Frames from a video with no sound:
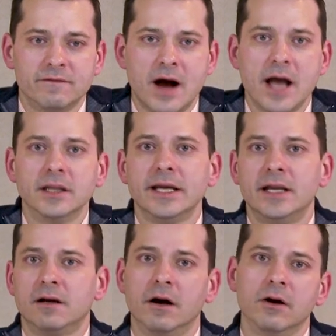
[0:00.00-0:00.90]

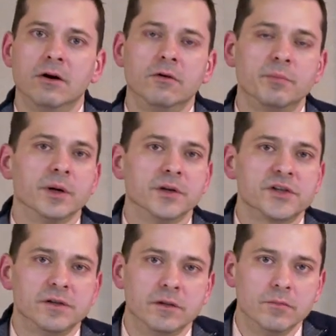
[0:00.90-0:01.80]
violating our own
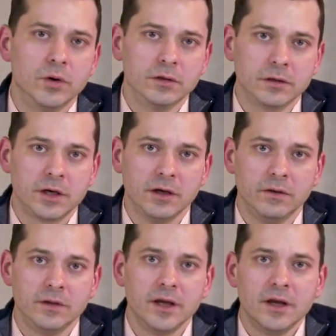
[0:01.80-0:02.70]
personal moral
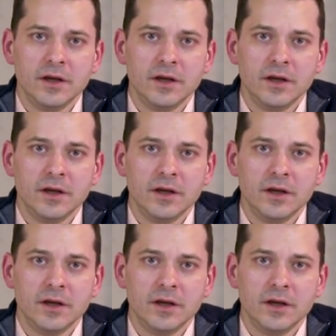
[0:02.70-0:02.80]
code.